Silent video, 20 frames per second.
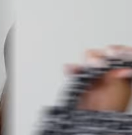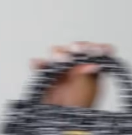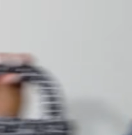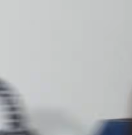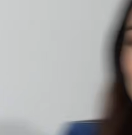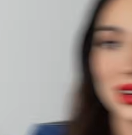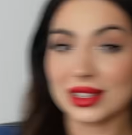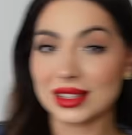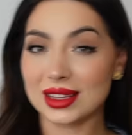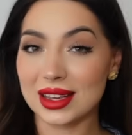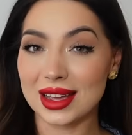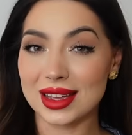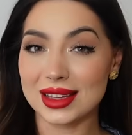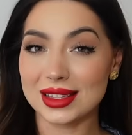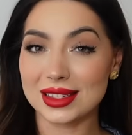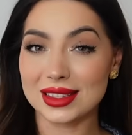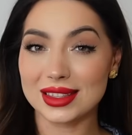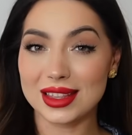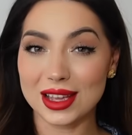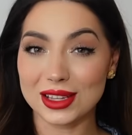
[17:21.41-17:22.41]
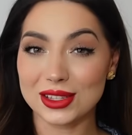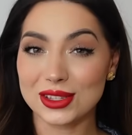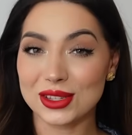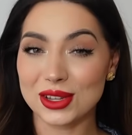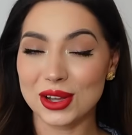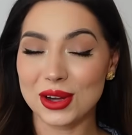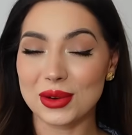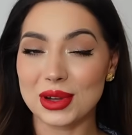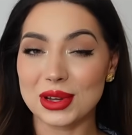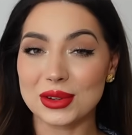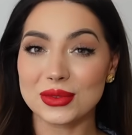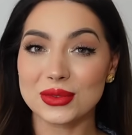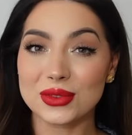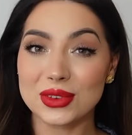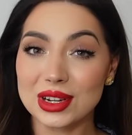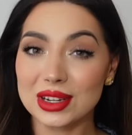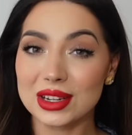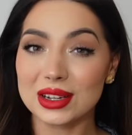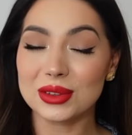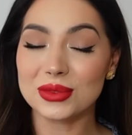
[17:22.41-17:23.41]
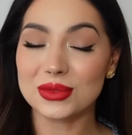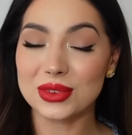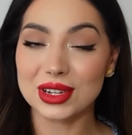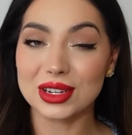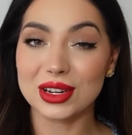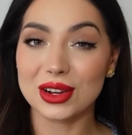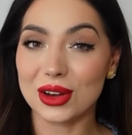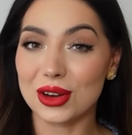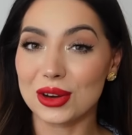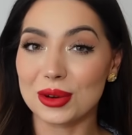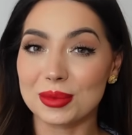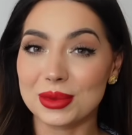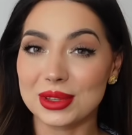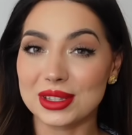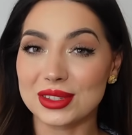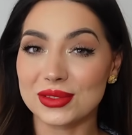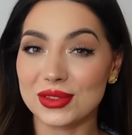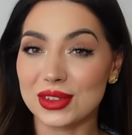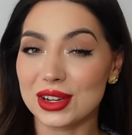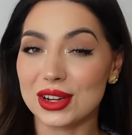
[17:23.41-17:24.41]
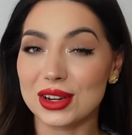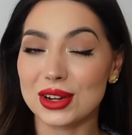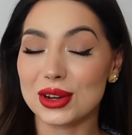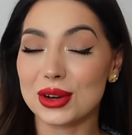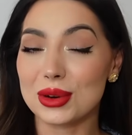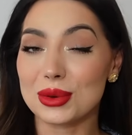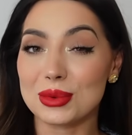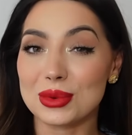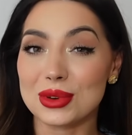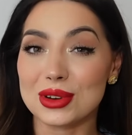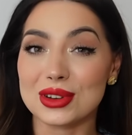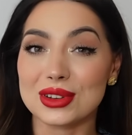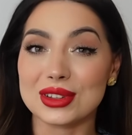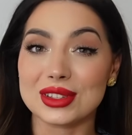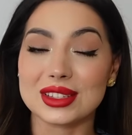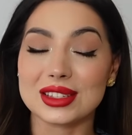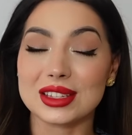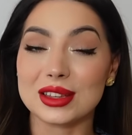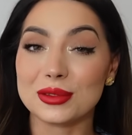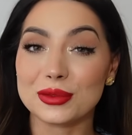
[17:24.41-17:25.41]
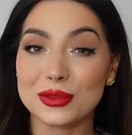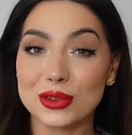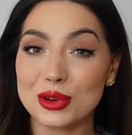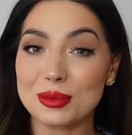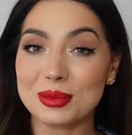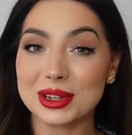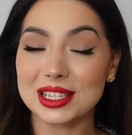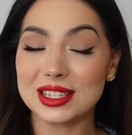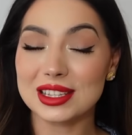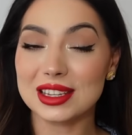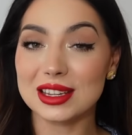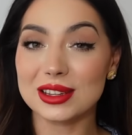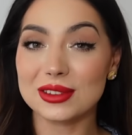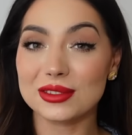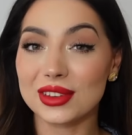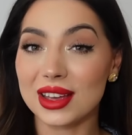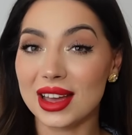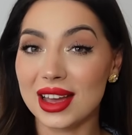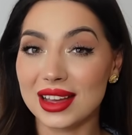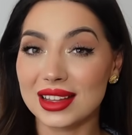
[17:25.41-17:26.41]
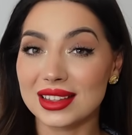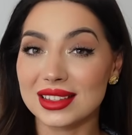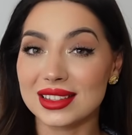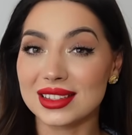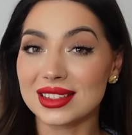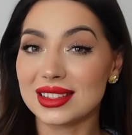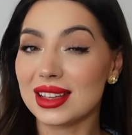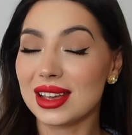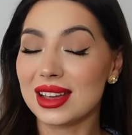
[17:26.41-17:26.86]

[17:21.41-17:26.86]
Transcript: Alright guys, that's all. I really hope this video was informative and